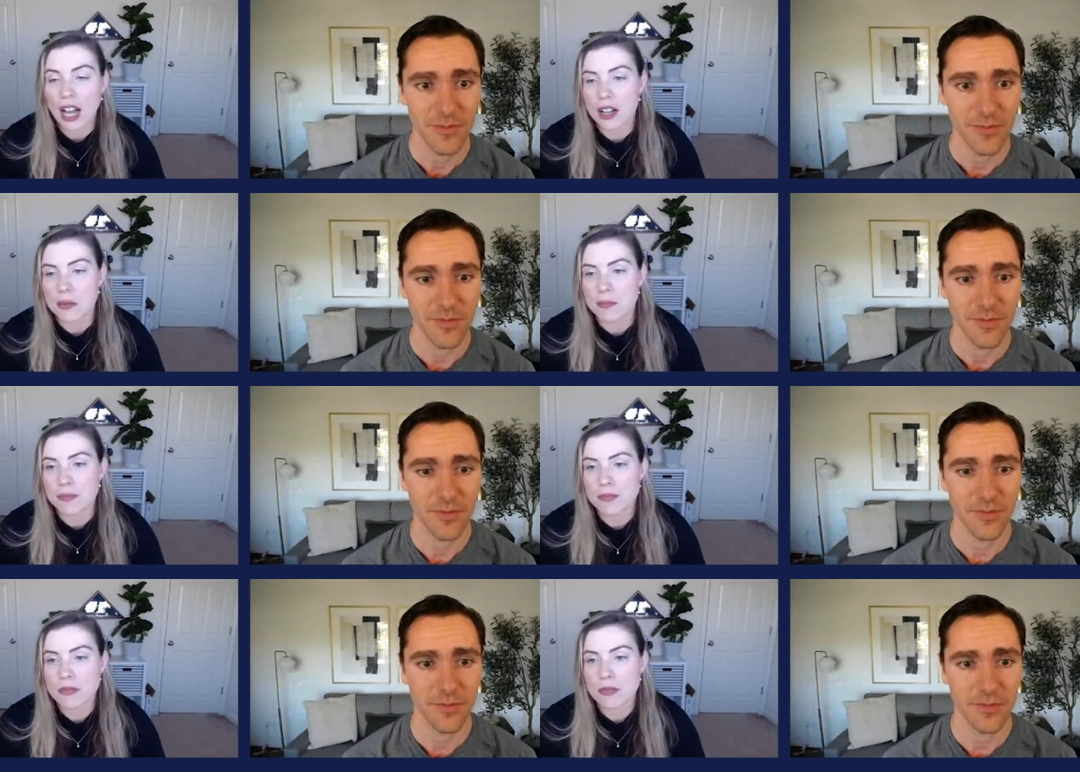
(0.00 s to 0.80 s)

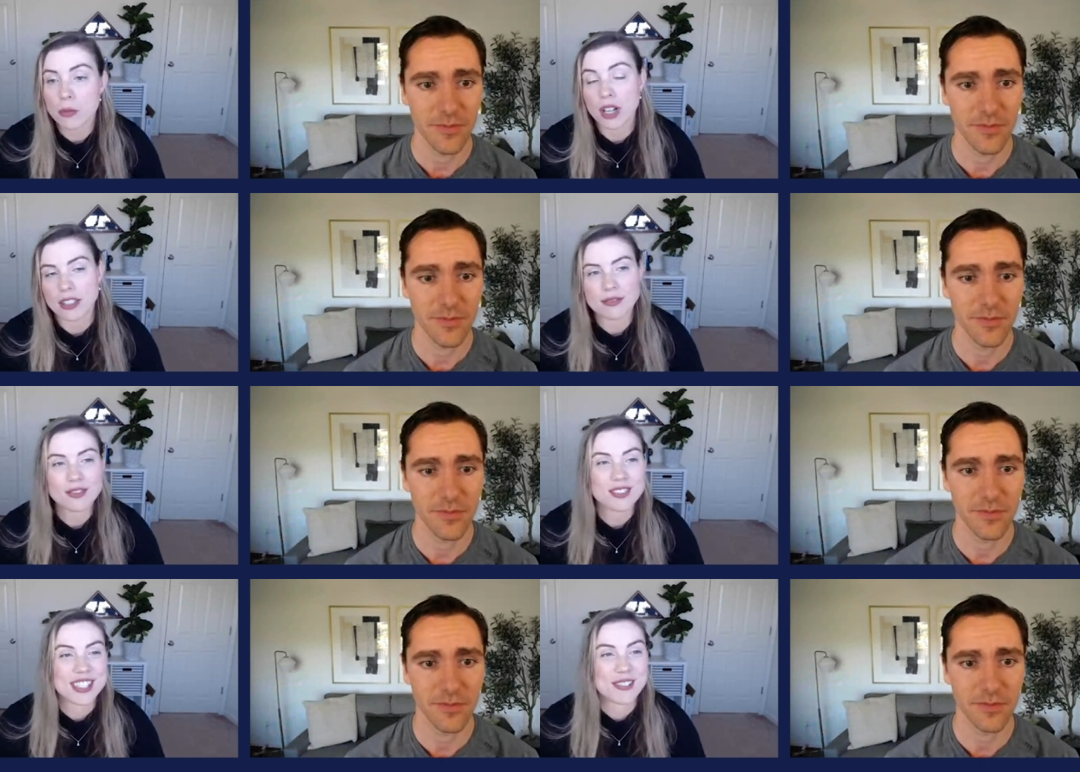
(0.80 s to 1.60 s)
Speaker 1: Um, well,
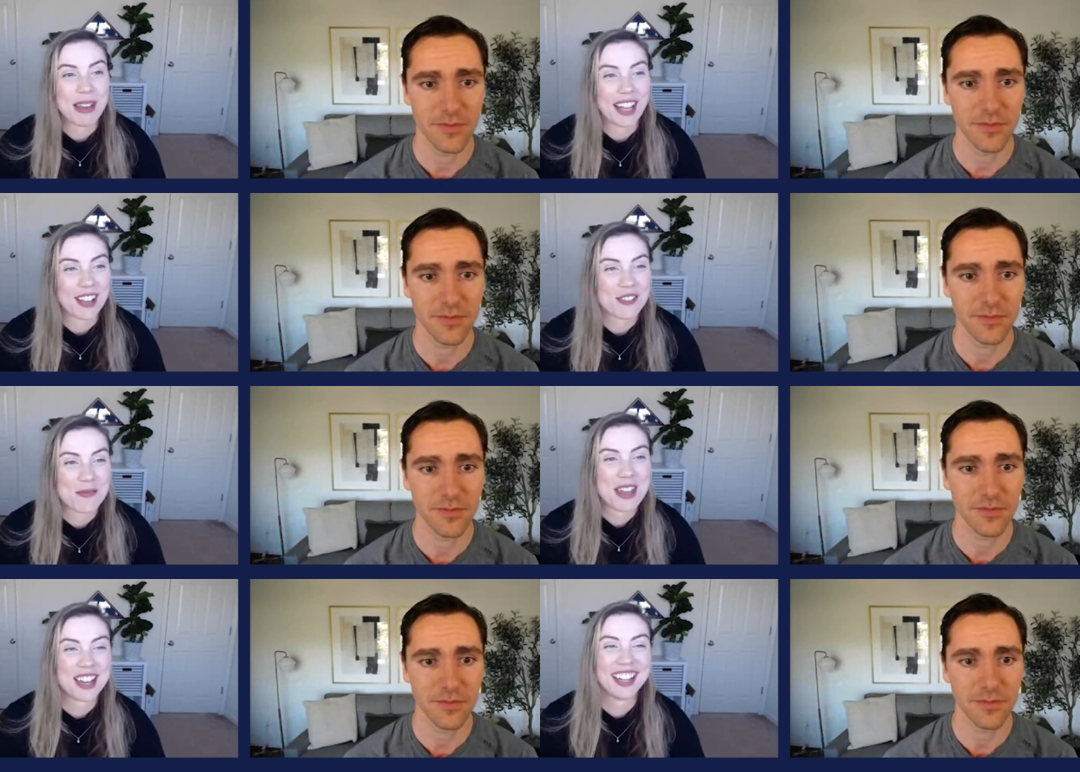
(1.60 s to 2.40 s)
speaking
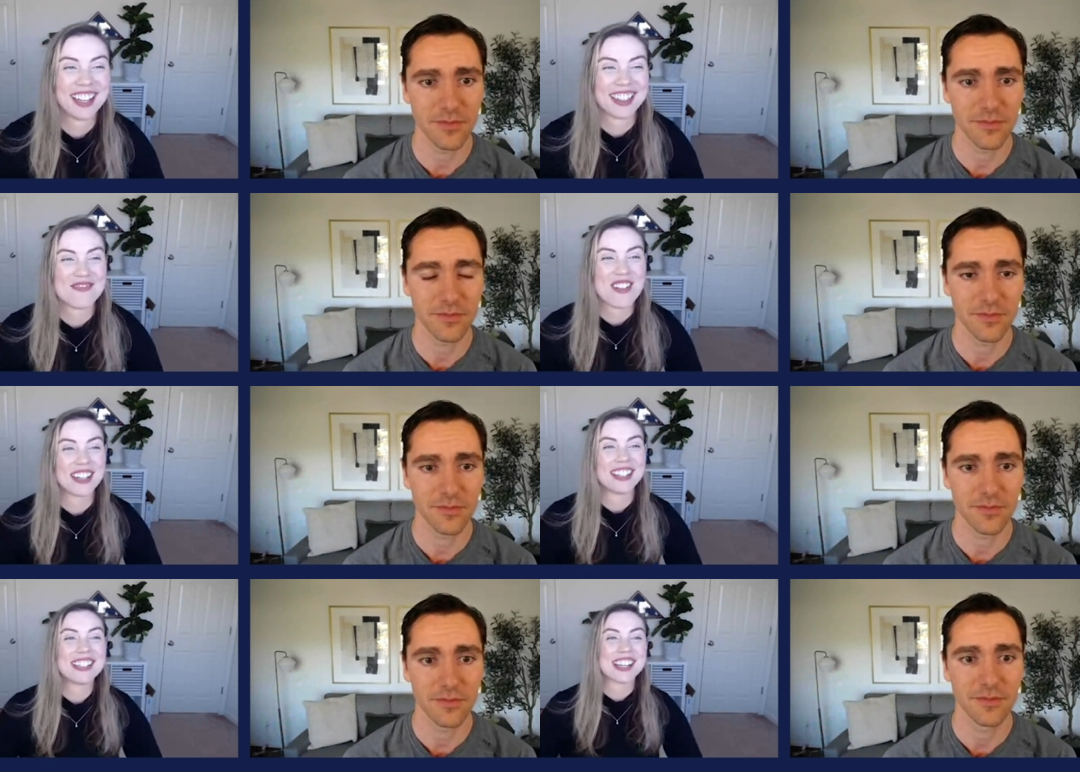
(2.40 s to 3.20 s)
from the
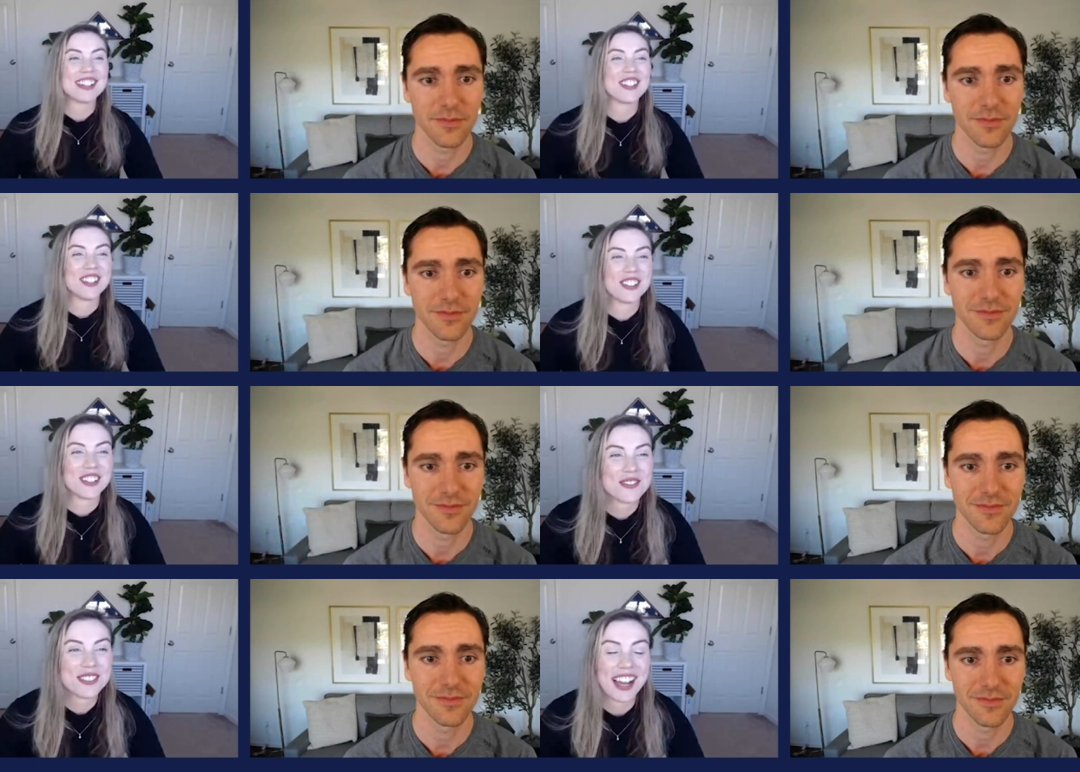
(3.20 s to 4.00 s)
monetization
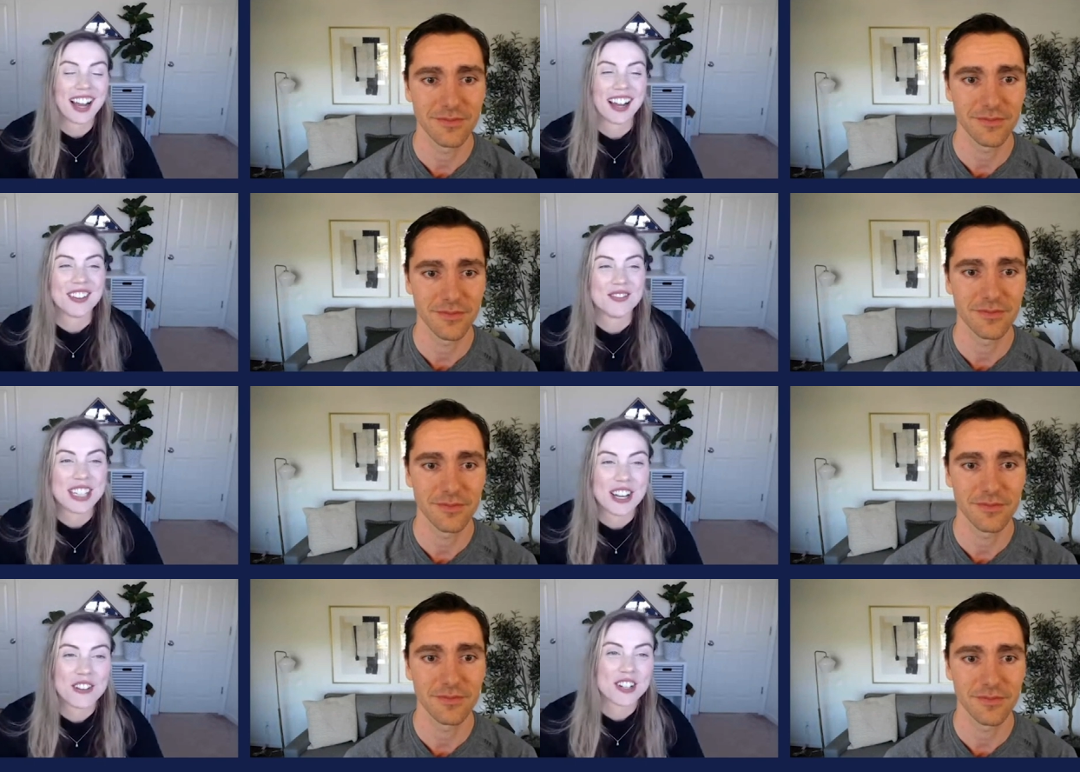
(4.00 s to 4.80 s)
group, um,
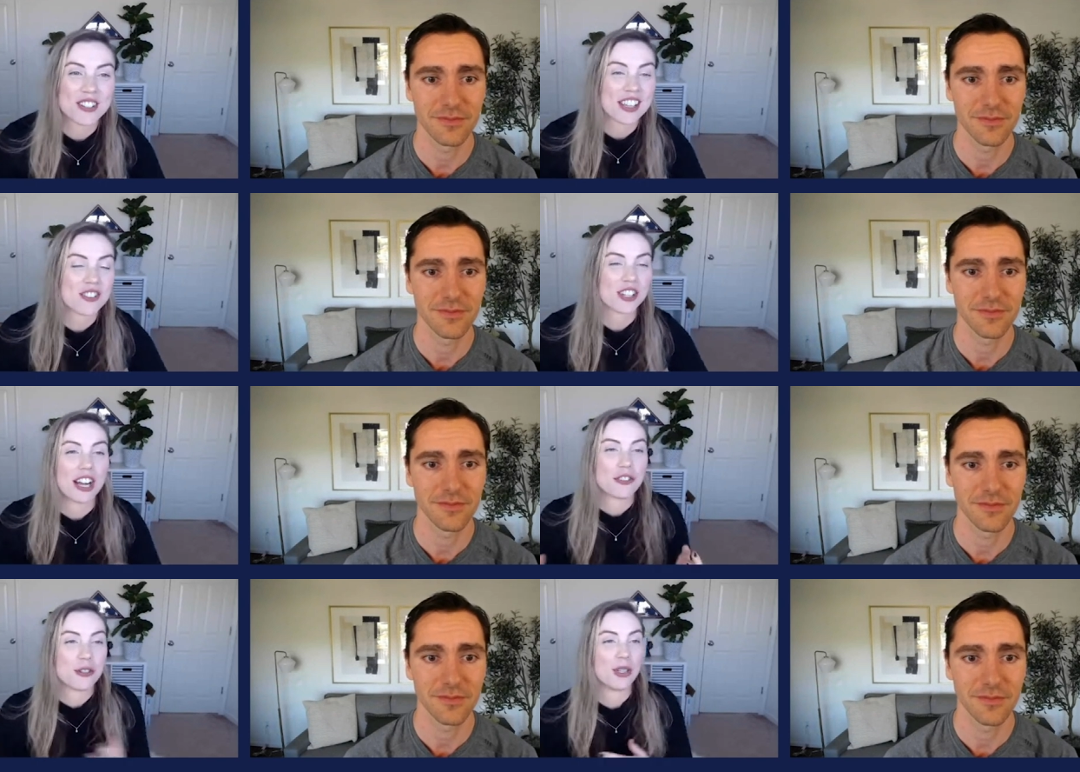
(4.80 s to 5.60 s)
you know, there's there's a
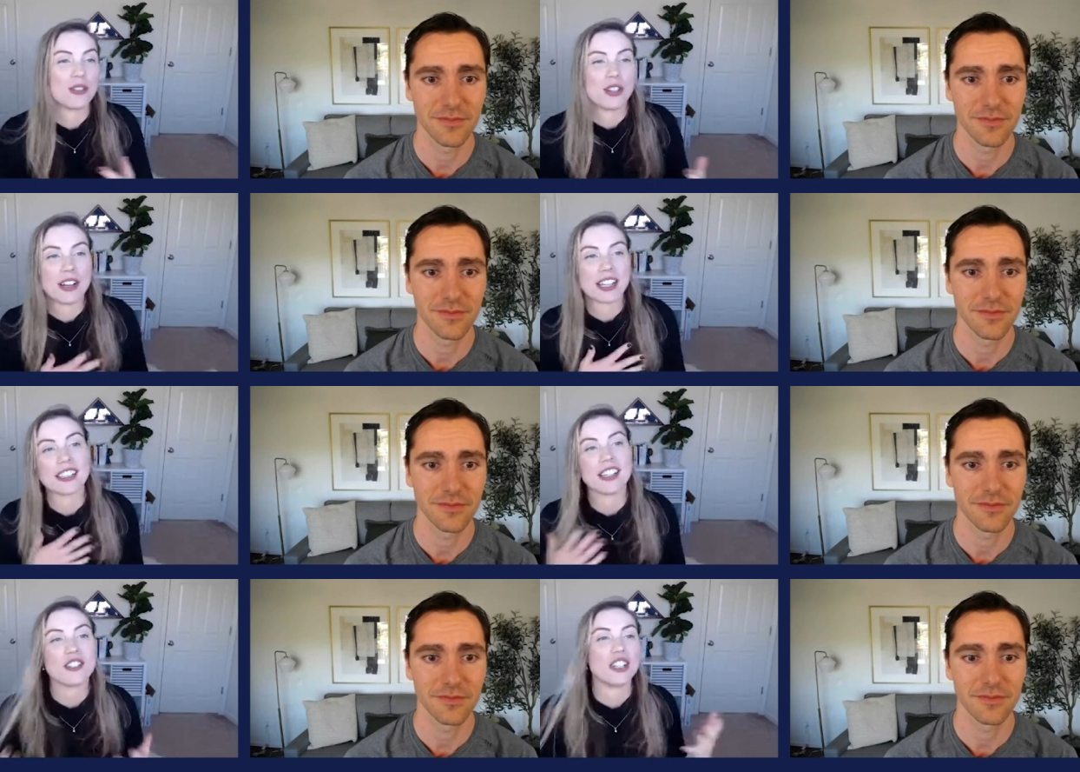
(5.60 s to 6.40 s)
contribution
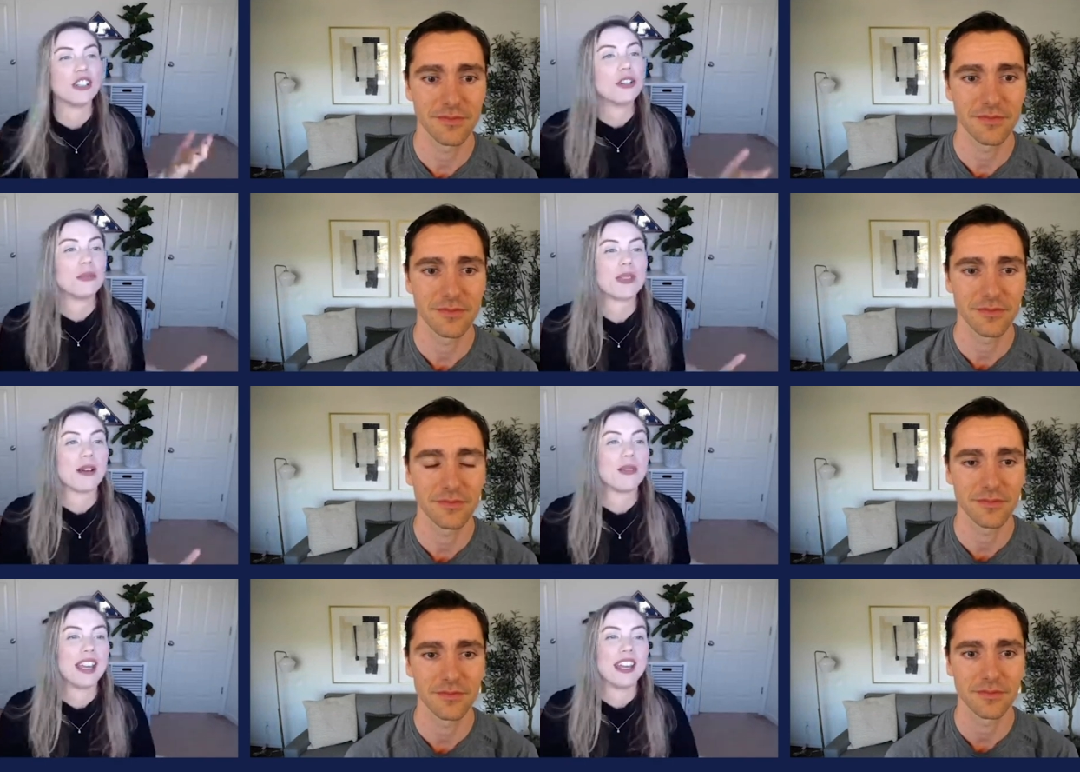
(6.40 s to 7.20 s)
recognition loop
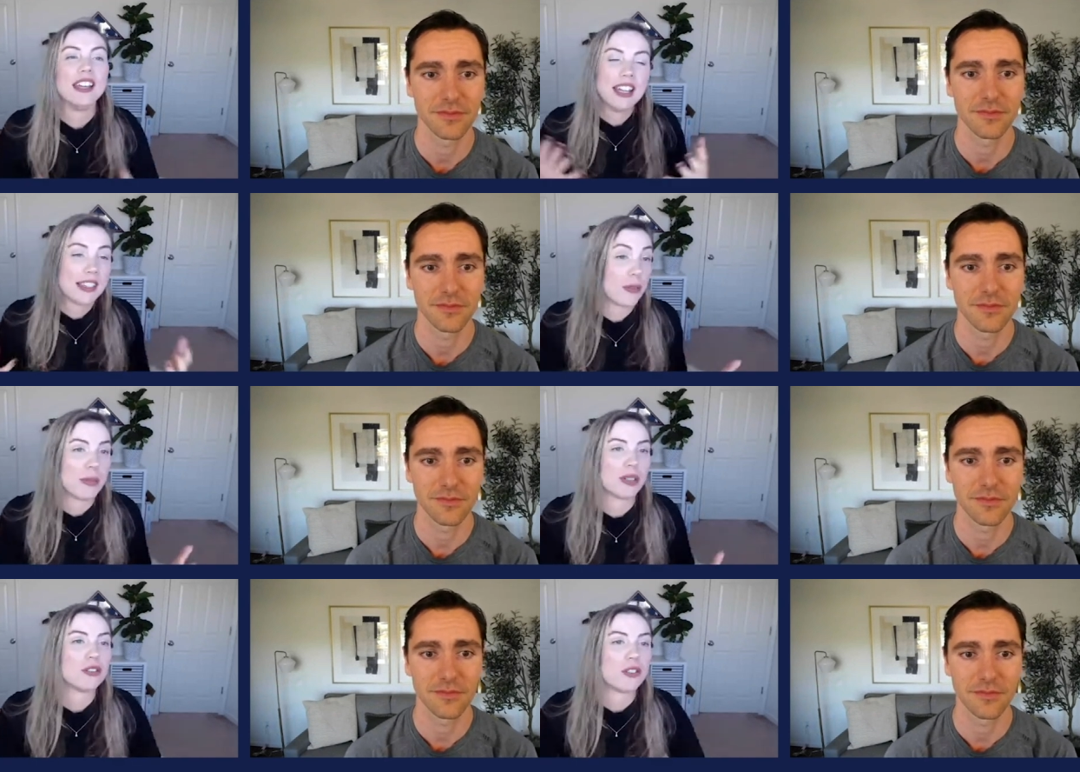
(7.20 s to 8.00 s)
that we that we
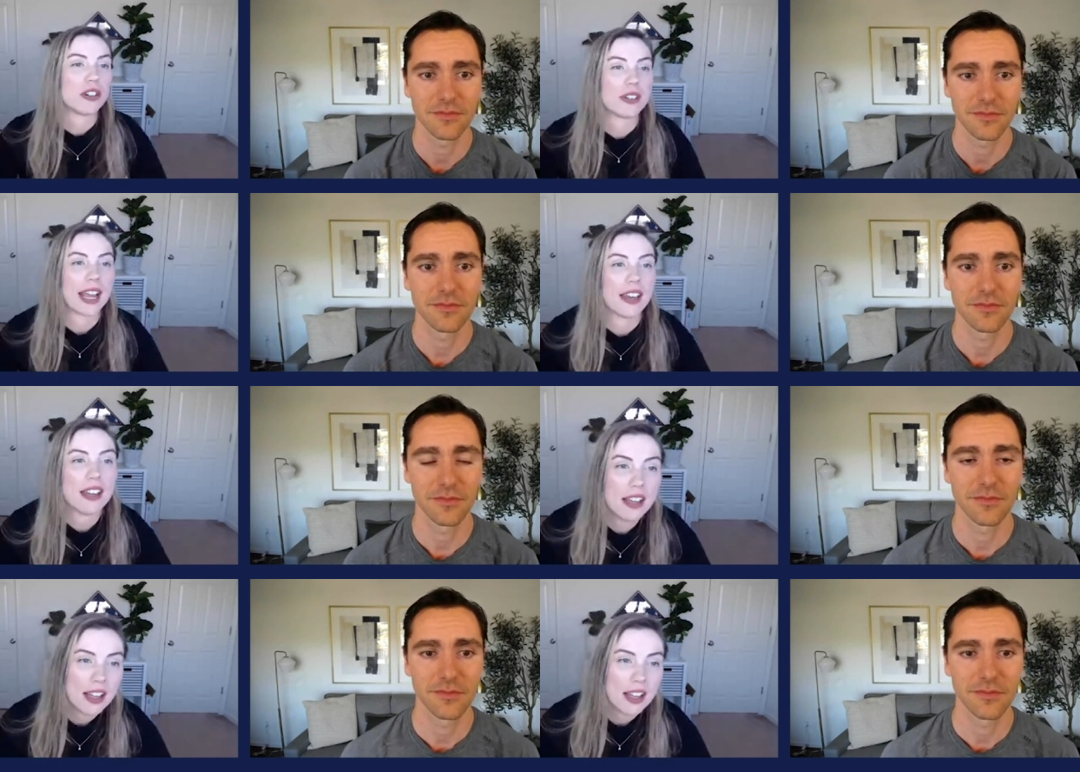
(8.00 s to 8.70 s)
build for, right?